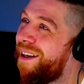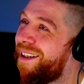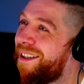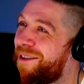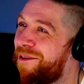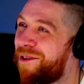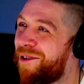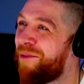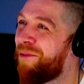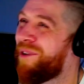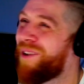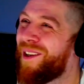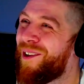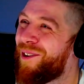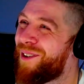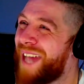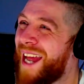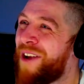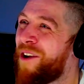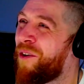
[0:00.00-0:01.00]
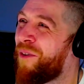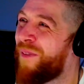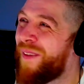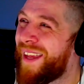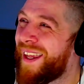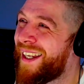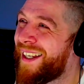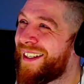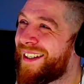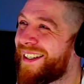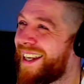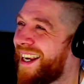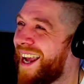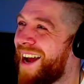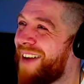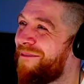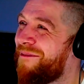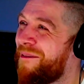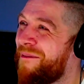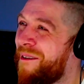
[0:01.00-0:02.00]
There's some little Denon things, I
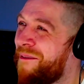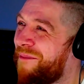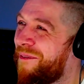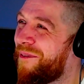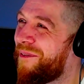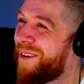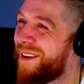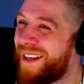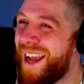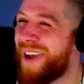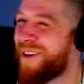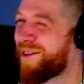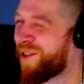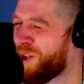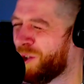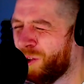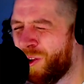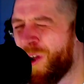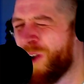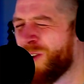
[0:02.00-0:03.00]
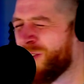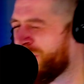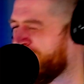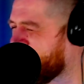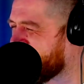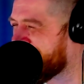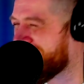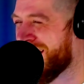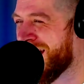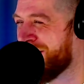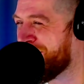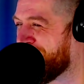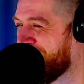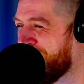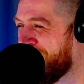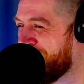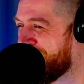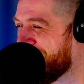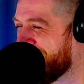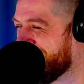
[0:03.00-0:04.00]
can't remember. No, yeah, it's a long, long time
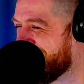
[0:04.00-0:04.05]
ago.